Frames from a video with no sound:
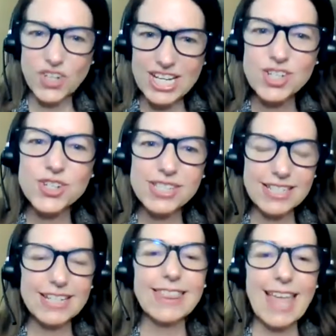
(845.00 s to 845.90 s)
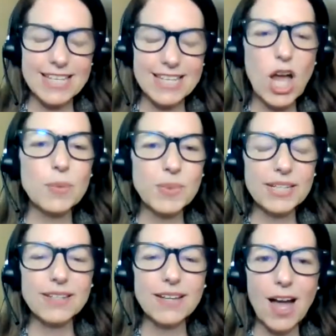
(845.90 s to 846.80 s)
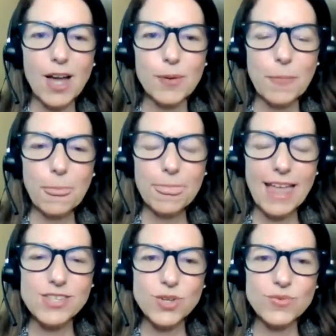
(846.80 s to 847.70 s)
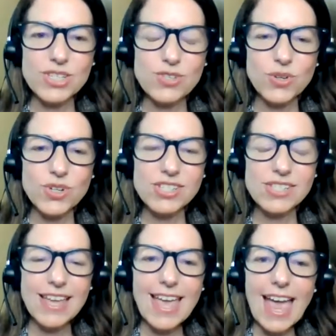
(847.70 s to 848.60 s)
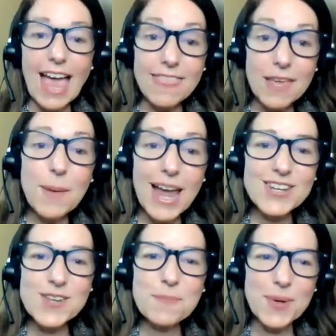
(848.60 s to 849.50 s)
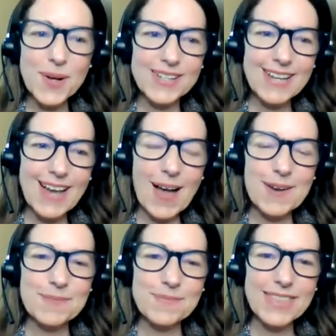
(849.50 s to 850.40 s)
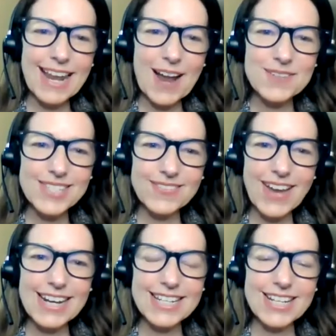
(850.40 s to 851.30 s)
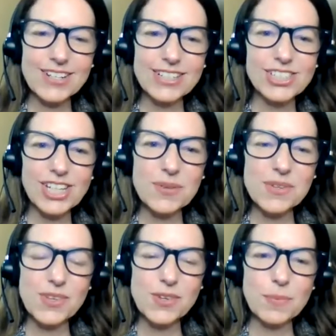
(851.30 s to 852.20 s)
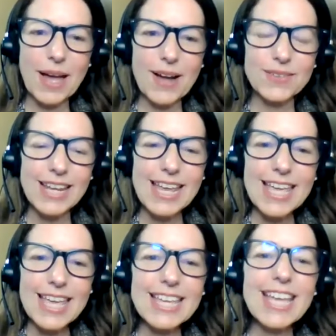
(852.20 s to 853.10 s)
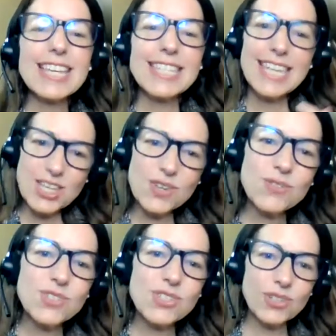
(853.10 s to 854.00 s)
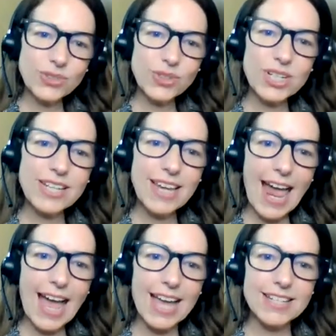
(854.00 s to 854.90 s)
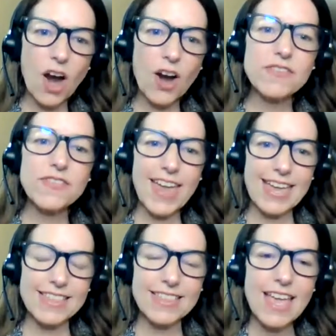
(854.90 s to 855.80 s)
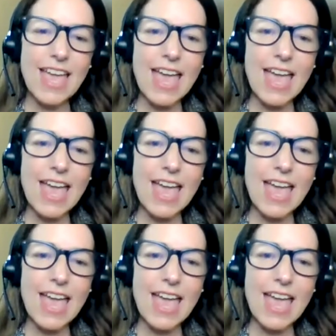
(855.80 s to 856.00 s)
if you're interested in that topic, that's a resource. And then my new book that I was invited here to share with you about continues to look at our faith